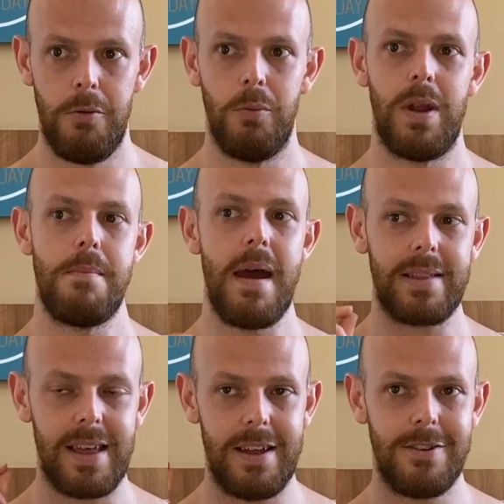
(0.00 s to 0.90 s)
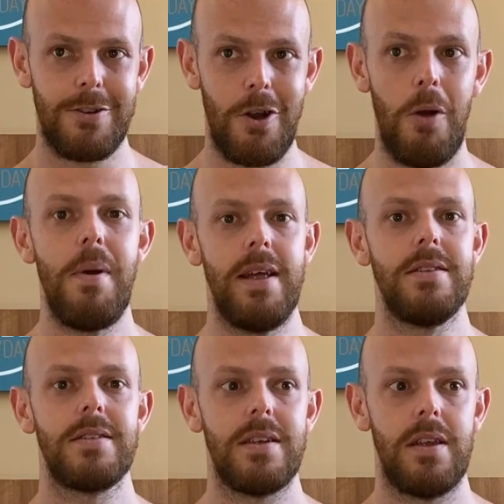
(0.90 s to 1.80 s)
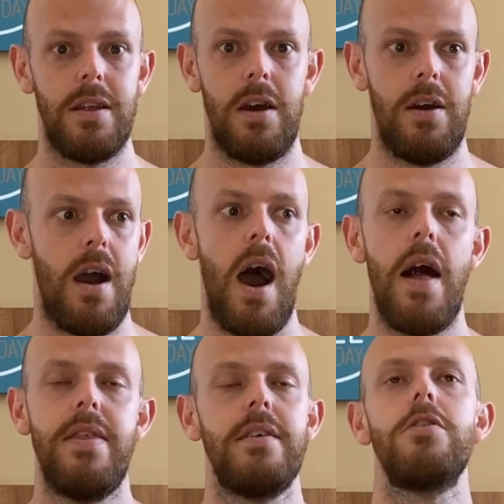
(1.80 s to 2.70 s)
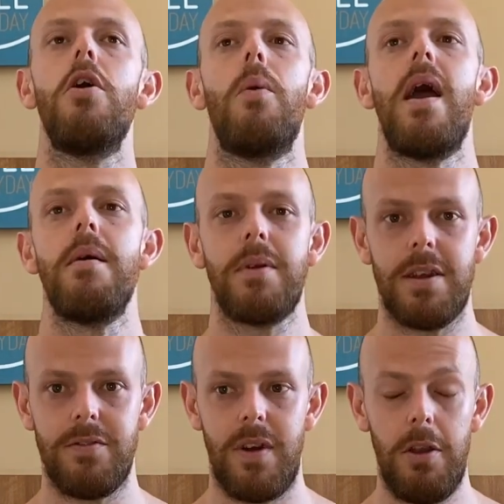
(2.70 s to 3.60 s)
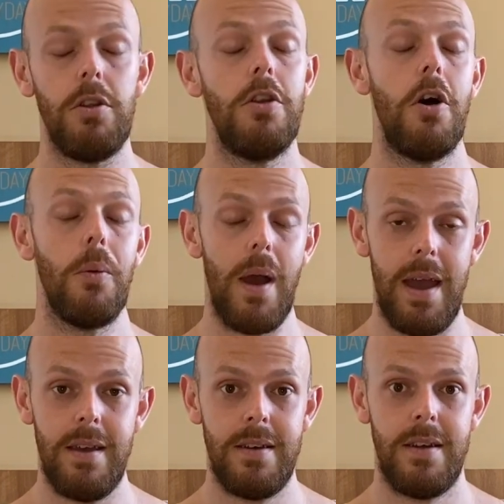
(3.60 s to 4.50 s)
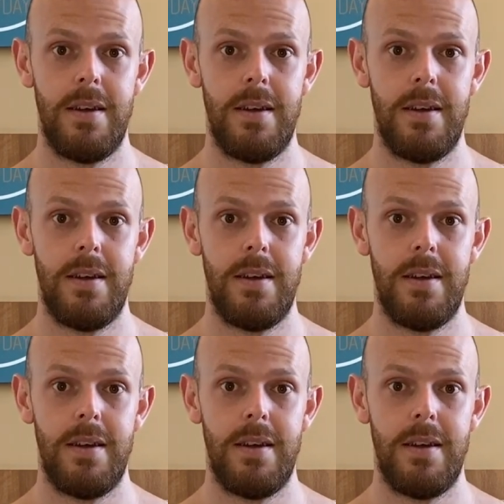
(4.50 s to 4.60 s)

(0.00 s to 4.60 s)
When I make that comment, there's no way I'm gonna find, not no way,